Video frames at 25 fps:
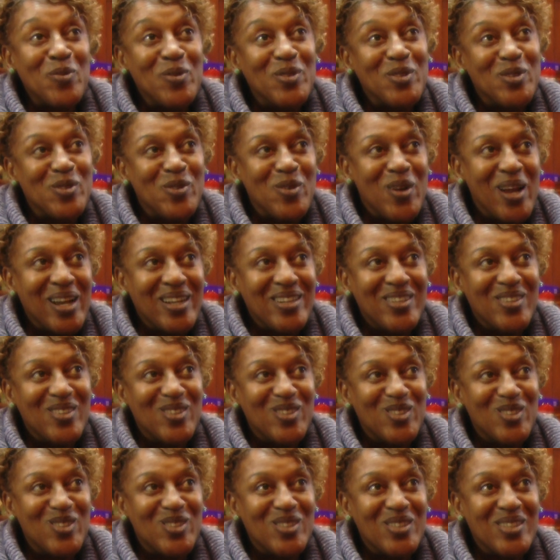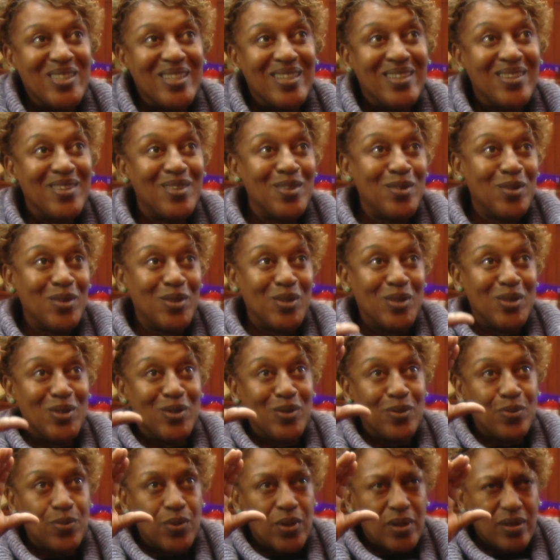with directors who
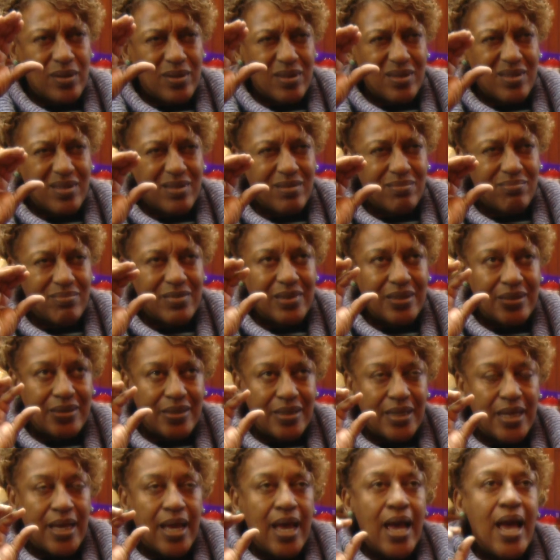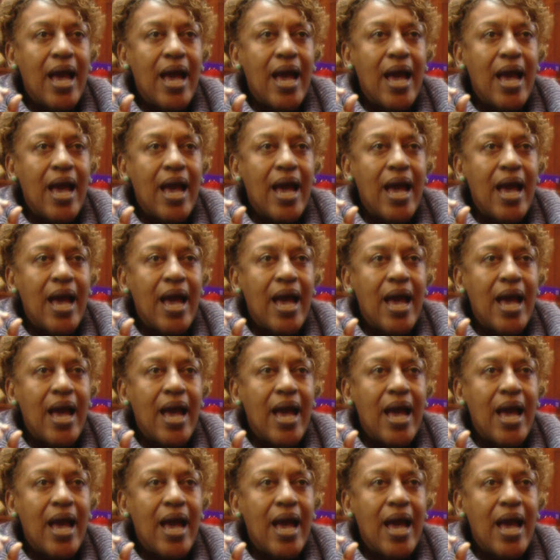do, what could you,